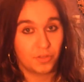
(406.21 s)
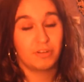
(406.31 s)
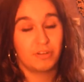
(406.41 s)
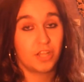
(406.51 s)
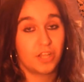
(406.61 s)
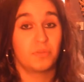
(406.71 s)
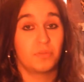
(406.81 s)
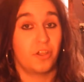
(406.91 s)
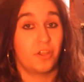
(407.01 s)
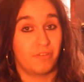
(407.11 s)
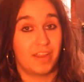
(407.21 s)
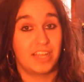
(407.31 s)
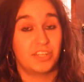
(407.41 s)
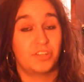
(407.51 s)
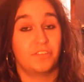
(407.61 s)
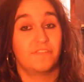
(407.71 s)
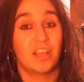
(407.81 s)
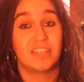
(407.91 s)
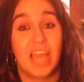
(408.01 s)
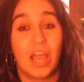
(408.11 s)
Chris goes with Uri to
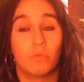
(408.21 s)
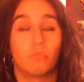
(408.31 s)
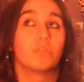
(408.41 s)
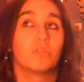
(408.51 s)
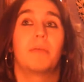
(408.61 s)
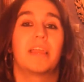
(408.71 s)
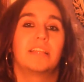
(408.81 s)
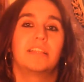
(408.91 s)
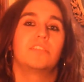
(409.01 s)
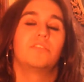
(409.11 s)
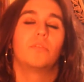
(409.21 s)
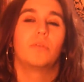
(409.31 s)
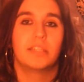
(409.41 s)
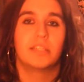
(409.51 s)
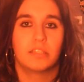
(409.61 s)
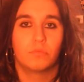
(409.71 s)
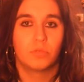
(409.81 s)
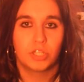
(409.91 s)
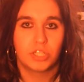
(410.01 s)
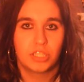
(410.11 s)
find out what's making these noises in the
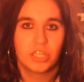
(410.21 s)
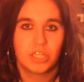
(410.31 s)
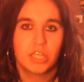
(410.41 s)
woods.